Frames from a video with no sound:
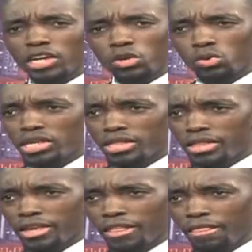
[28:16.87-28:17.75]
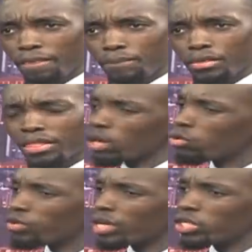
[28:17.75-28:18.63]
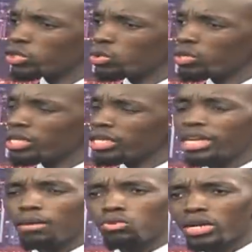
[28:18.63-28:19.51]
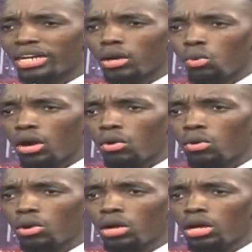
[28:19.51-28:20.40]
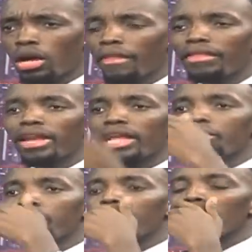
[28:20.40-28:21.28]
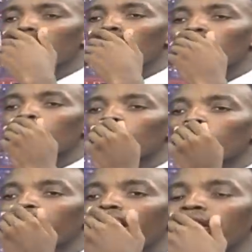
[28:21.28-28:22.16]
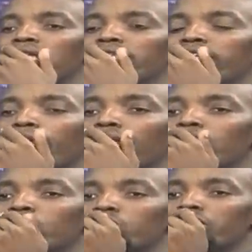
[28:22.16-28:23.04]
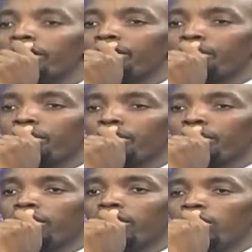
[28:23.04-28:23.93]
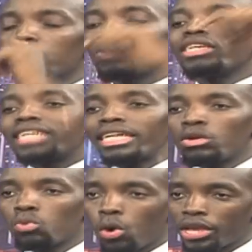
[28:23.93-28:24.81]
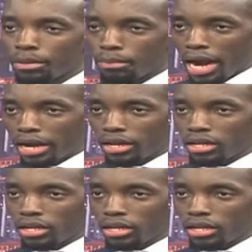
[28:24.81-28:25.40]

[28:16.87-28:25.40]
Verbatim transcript: lonely thing that kufika jioni, kila mtu anaenda kwao. And then I remembered, oh Lord, I need a place to sleep. So I started walking back